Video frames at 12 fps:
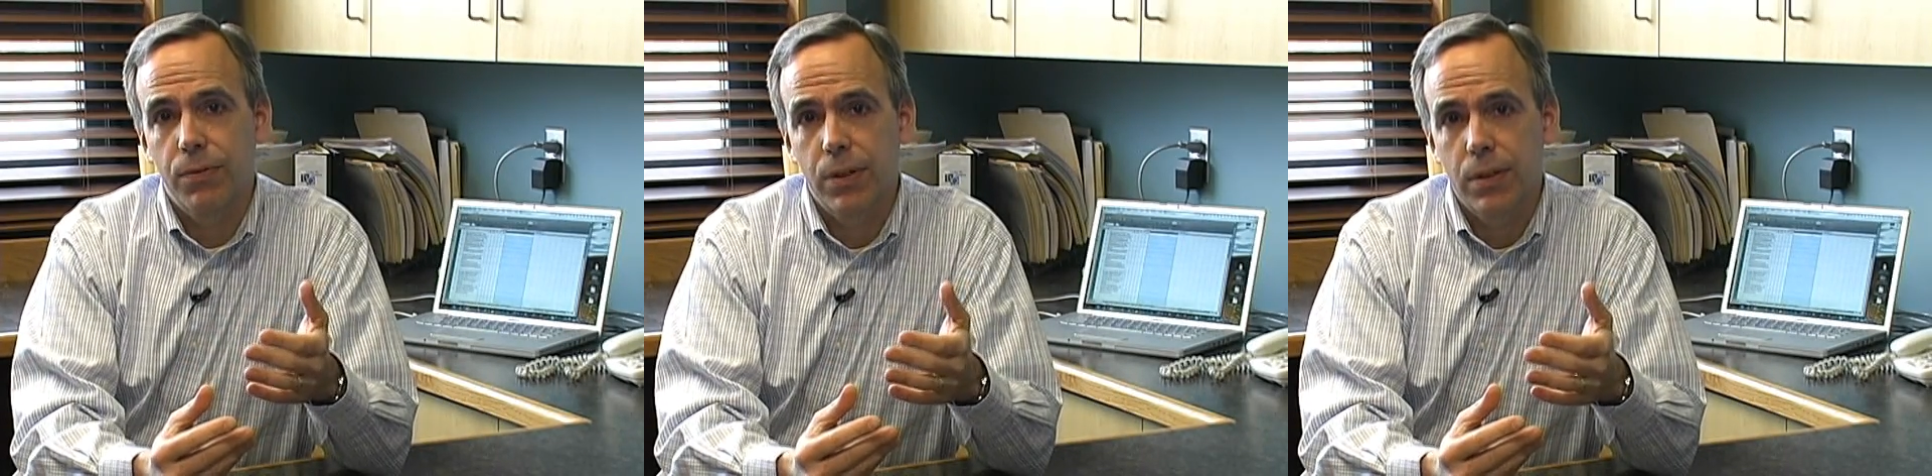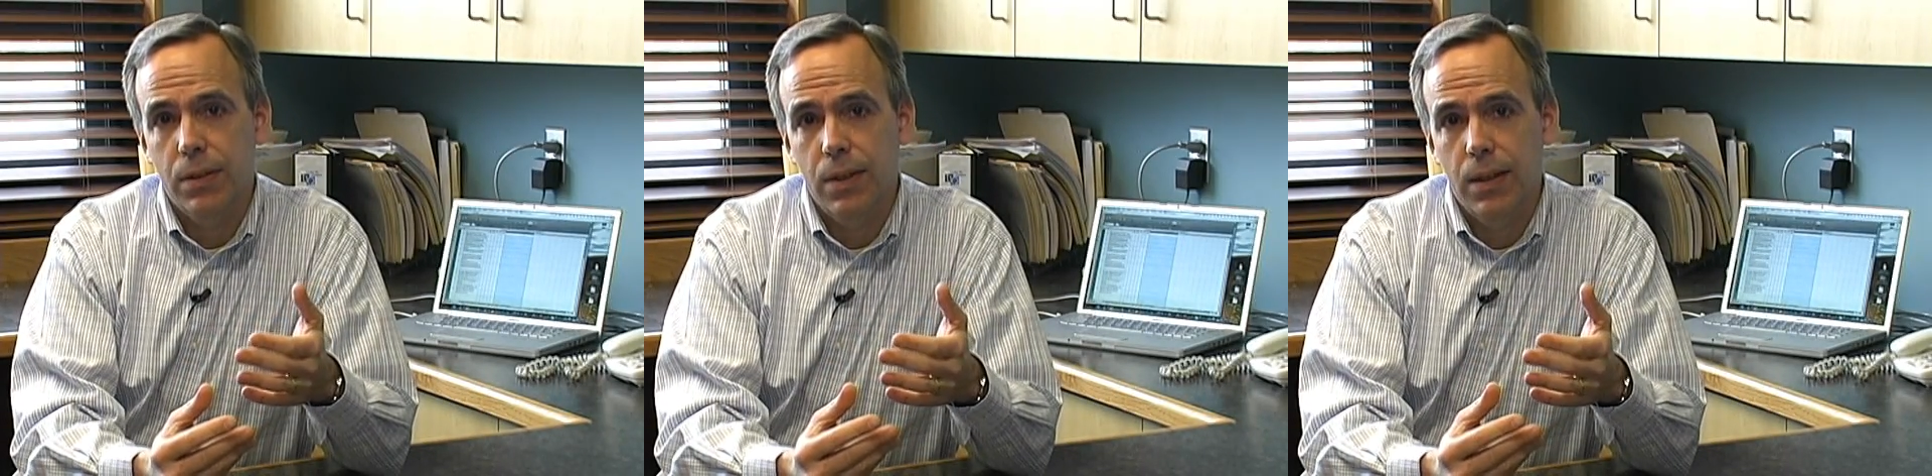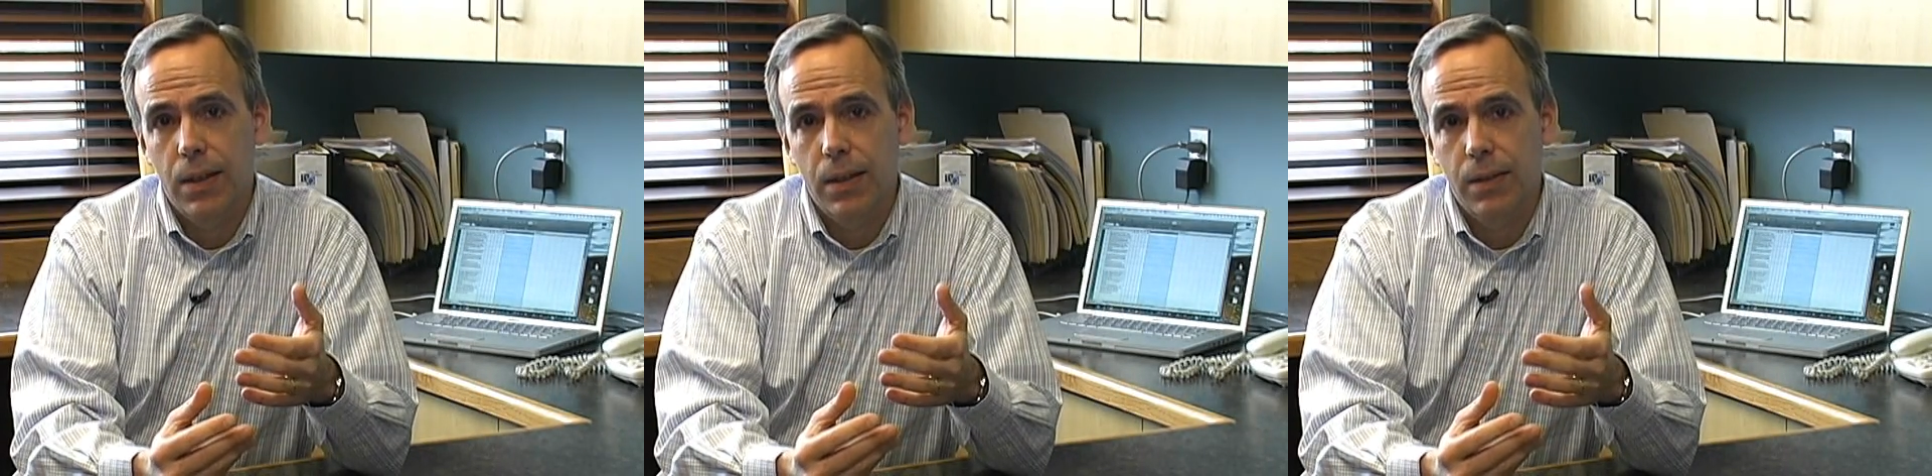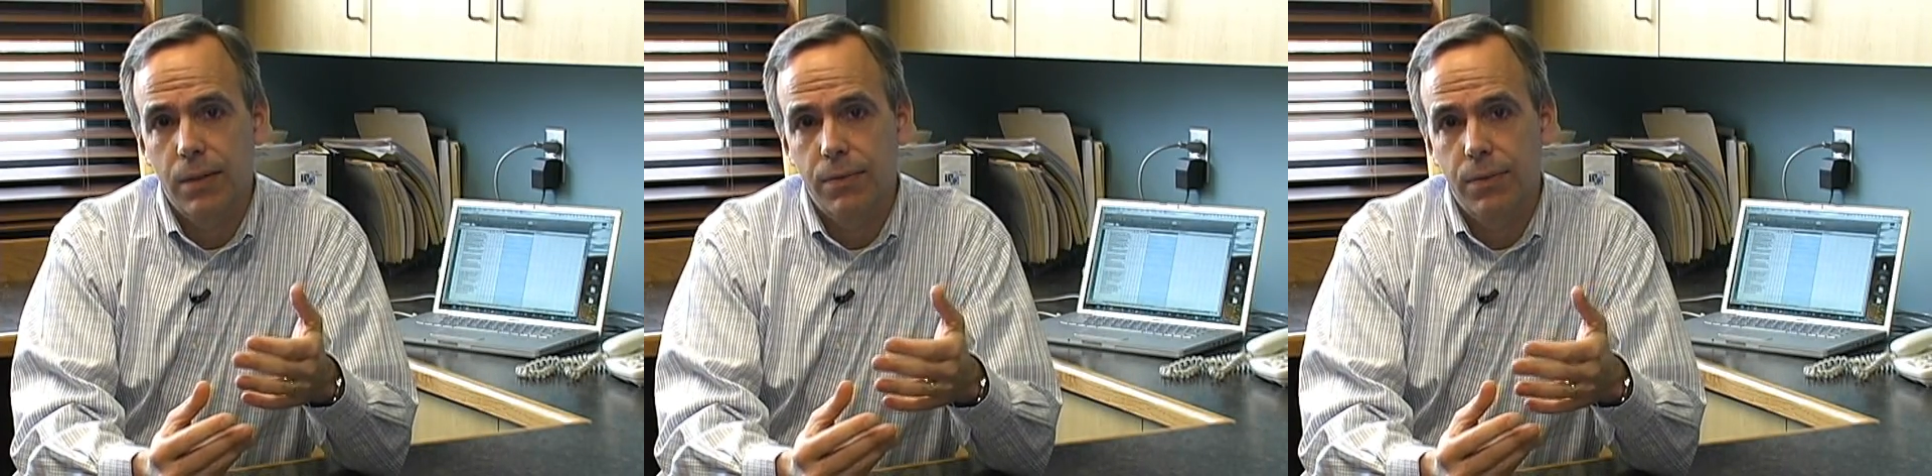
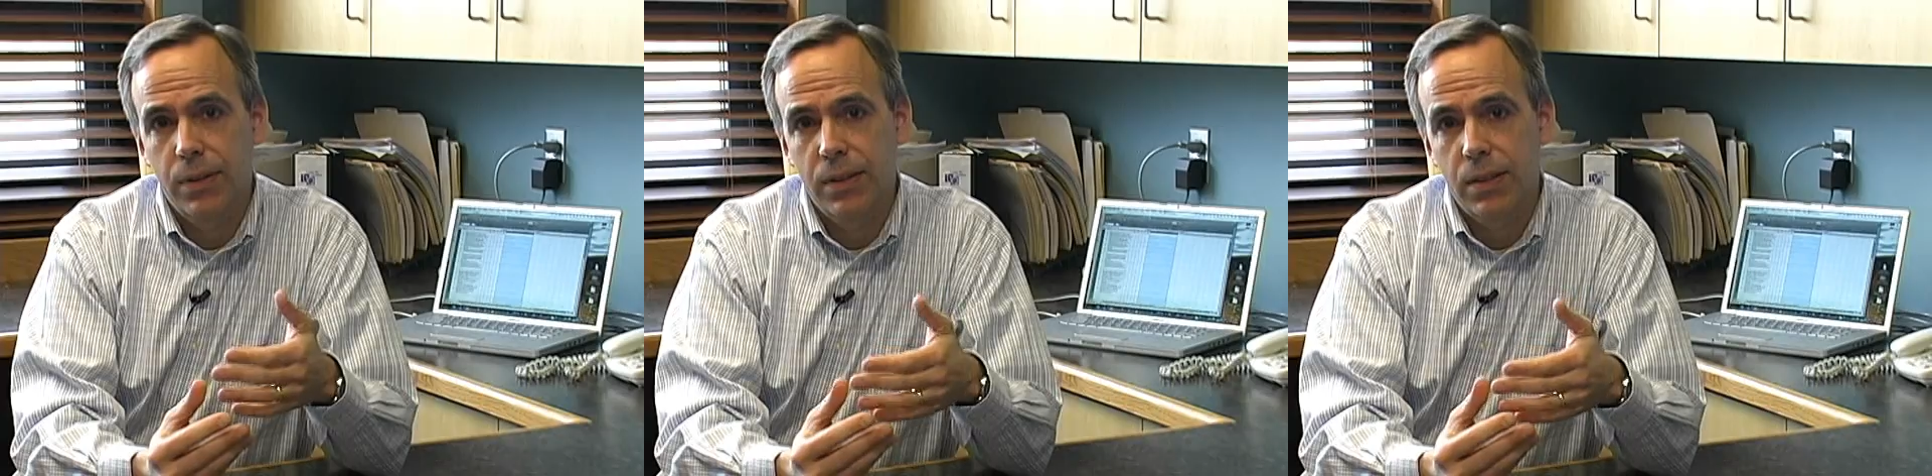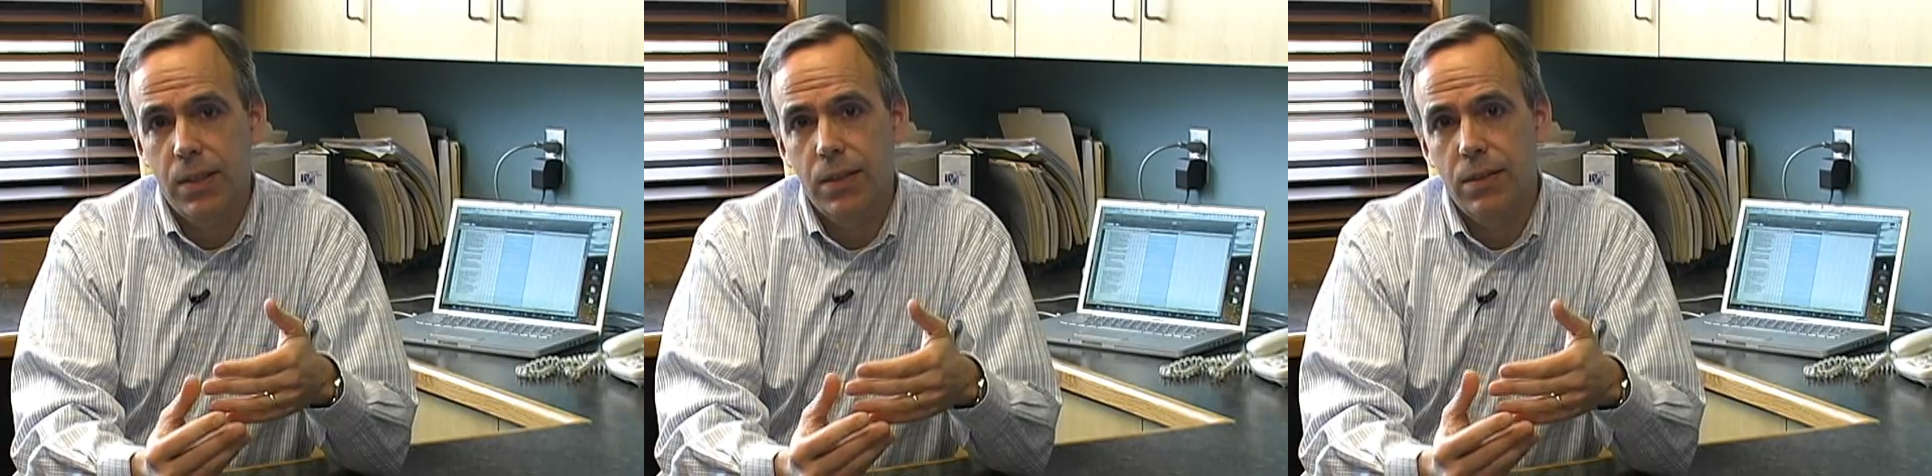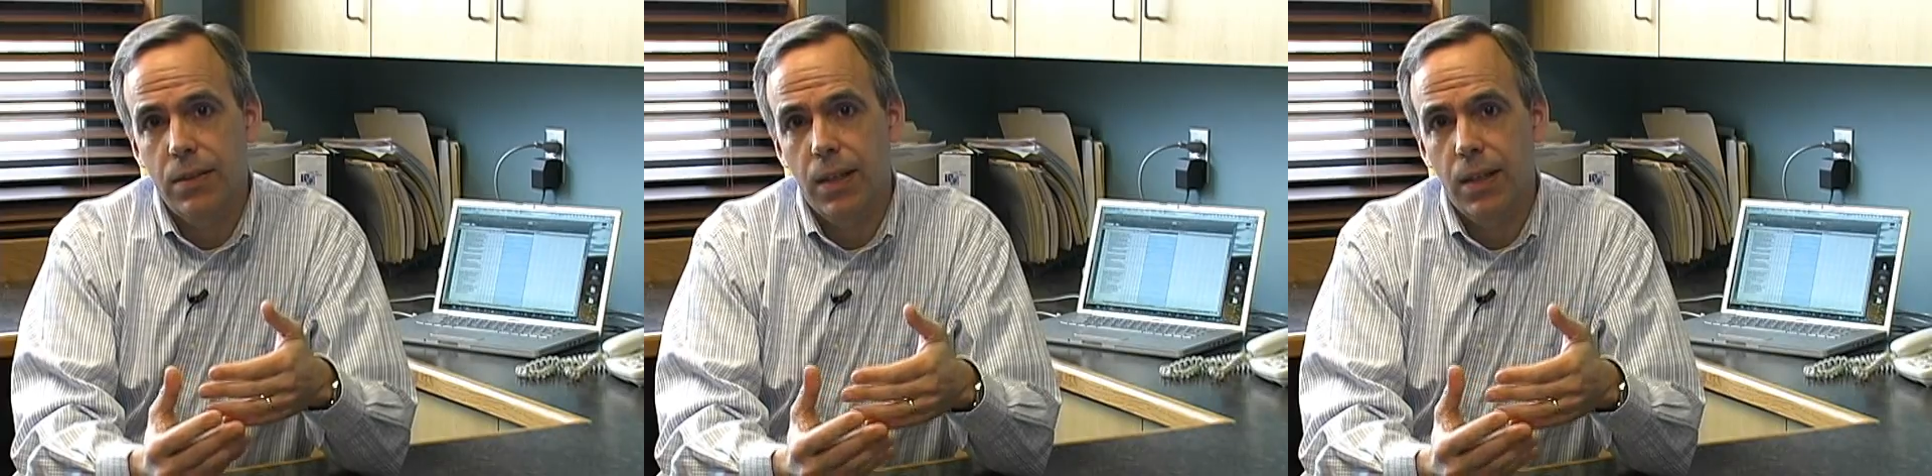for instance,